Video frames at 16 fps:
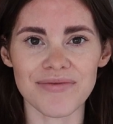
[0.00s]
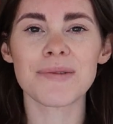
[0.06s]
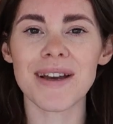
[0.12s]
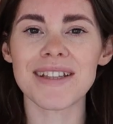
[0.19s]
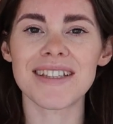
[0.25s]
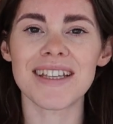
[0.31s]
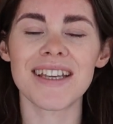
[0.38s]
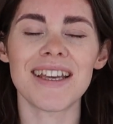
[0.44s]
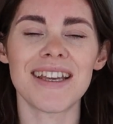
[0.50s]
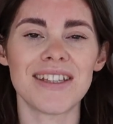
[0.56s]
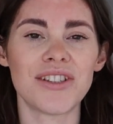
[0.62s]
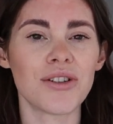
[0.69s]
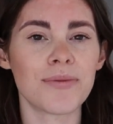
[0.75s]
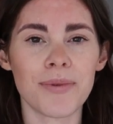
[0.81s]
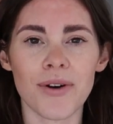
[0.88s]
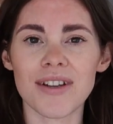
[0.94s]
Sweating is
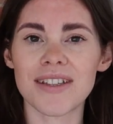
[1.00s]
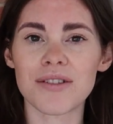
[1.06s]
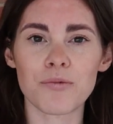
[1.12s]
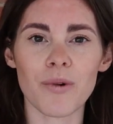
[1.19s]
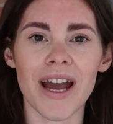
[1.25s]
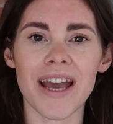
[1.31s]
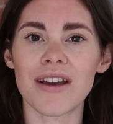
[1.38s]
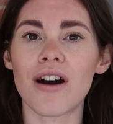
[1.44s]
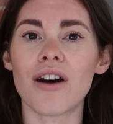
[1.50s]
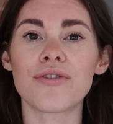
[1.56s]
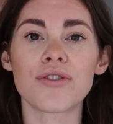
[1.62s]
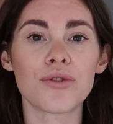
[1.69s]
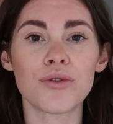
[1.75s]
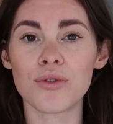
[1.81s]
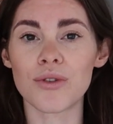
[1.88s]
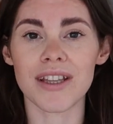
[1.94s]
your body's way of
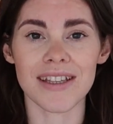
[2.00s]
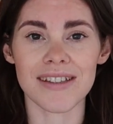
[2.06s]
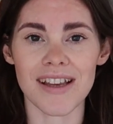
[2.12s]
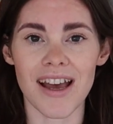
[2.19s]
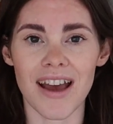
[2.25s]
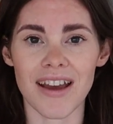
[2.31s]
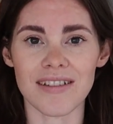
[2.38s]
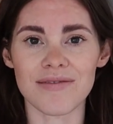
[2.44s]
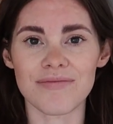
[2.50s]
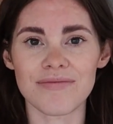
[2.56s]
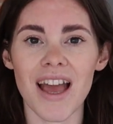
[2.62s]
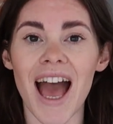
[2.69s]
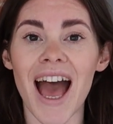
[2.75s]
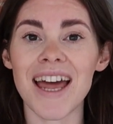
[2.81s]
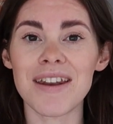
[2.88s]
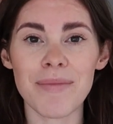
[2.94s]
cooling down,
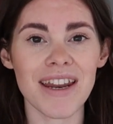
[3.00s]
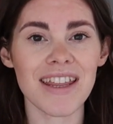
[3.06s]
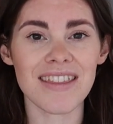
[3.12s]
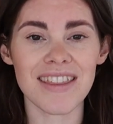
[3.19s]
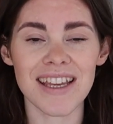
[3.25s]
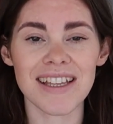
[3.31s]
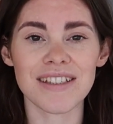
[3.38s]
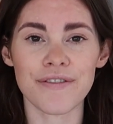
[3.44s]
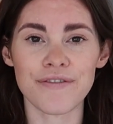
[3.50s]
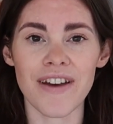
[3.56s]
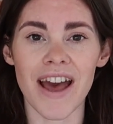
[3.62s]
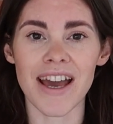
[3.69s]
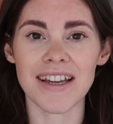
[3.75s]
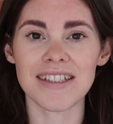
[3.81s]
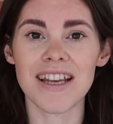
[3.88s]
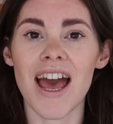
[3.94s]
and many things
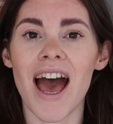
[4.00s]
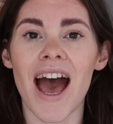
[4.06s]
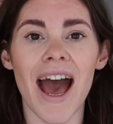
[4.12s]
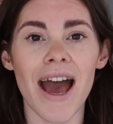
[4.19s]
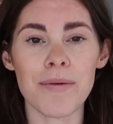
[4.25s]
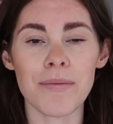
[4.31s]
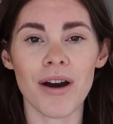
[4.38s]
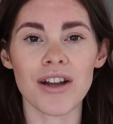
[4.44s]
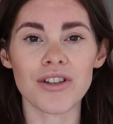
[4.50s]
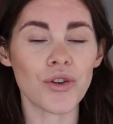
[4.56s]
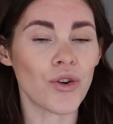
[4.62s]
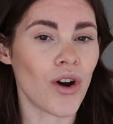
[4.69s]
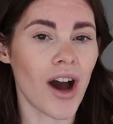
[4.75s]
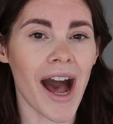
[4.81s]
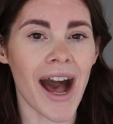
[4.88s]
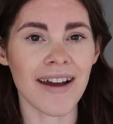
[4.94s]
affect how much
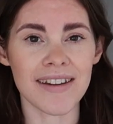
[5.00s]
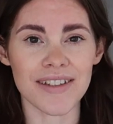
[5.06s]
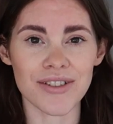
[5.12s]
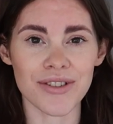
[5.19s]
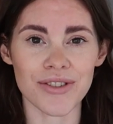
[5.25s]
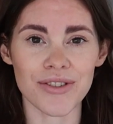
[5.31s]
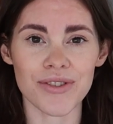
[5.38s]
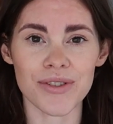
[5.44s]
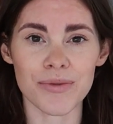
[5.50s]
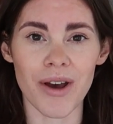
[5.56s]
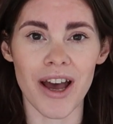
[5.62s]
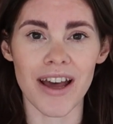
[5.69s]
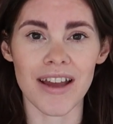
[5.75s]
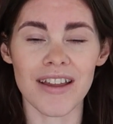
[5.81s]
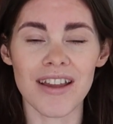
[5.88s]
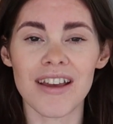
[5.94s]
or how little you
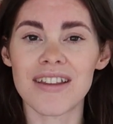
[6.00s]
sweat.